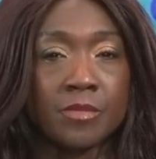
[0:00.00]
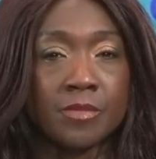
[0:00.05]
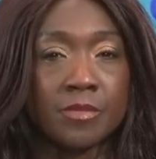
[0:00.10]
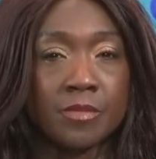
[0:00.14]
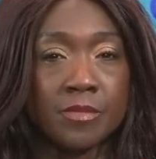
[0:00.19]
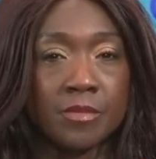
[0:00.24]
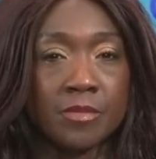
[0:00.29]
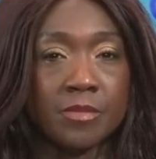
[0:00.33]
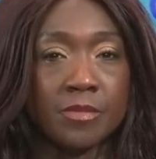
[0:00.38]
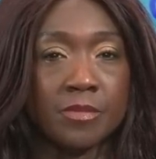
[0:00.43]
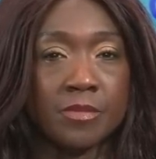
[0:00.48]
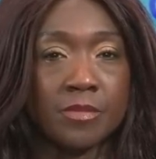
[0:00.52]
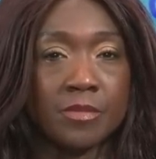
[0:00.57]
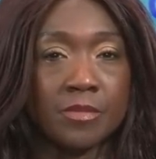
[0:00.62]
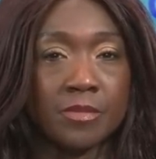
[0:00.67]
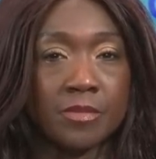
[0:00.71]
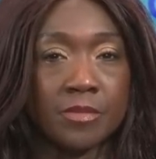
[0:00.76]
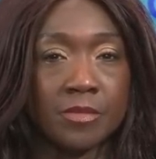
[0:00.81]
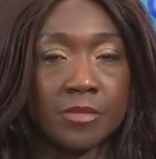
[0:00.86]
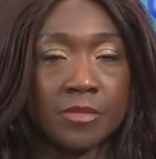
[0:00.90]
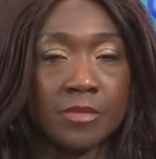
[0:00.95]

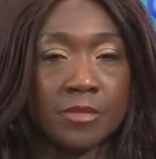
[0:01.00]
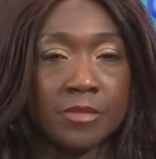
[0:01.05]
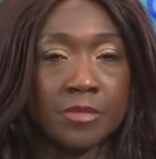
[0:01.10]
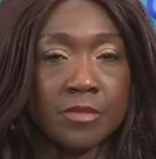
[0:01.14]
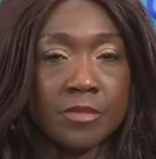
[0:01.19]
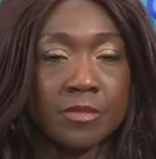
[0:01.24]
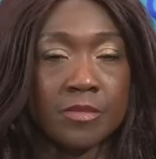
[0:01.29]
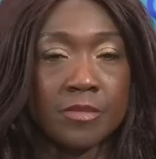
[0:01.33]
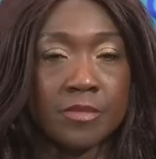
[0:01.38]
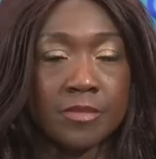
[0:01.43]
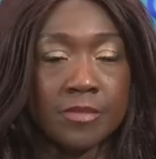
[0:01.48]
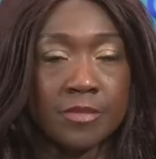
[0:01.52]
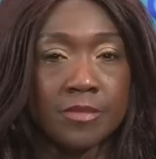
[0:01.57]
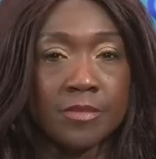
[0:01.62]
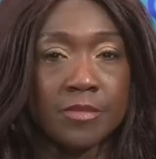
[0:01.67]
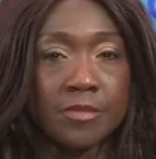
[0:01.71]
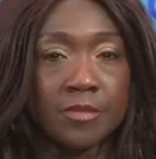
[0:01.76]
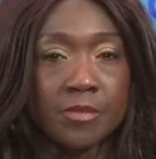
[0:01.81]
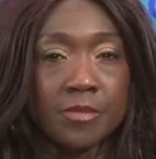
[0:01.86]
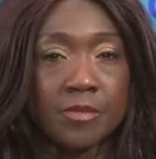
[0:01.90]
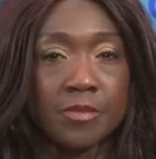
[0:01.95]

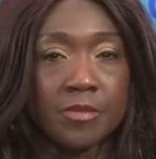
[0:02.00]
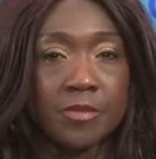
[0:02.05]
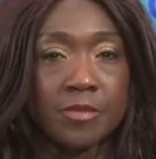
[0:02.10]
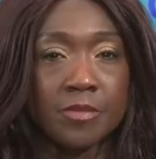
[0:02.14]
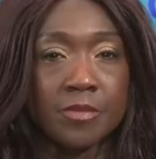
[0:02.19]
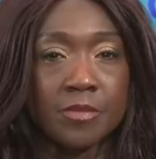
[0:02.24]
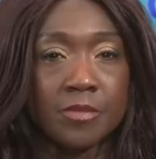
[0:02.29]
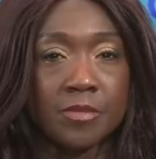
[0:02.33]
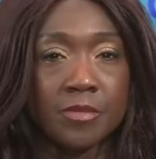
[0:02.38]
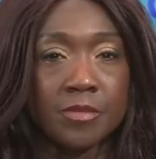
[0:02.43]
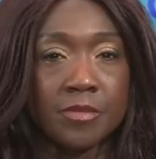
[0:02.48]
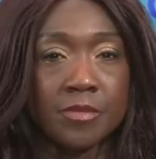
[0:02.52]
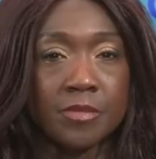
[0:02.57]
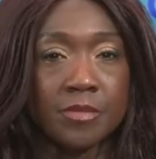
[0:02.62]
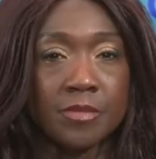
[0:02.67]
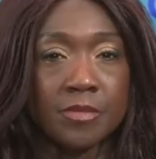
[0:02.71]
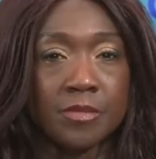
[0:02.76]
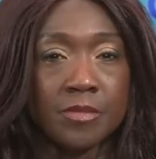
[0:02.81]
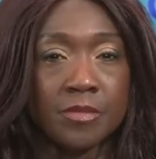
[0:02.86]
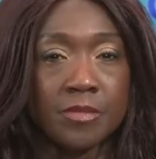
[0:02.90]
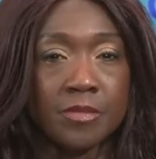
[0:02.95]

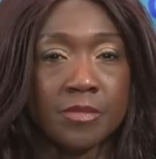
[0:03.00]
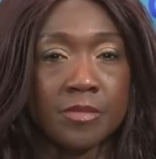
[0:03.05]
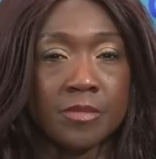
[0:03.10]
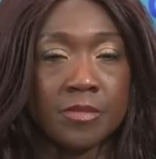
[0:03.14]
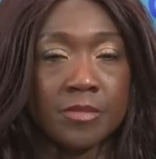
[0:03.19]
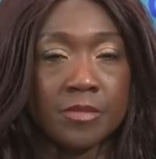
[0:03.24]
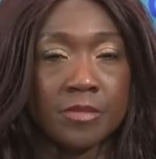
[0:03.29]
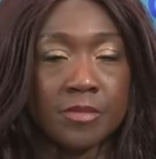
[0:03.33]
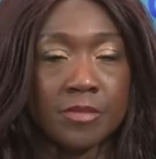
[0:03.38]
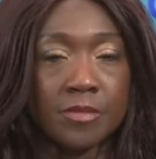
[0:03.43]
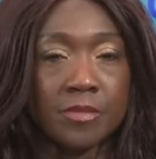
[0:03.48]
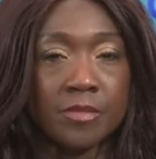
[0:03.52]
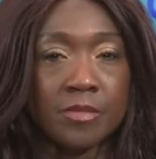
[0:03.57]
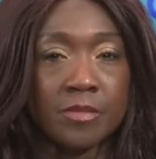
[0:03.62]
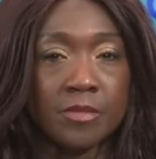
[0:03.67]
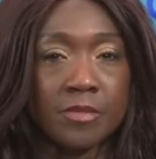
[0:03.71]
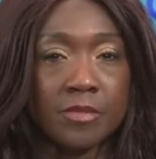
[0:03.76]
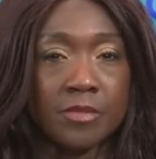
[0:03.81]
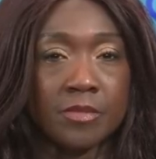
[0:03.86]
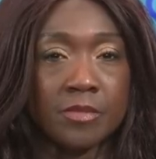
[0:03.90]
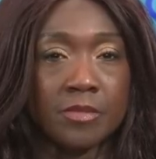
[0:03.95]
[no speech]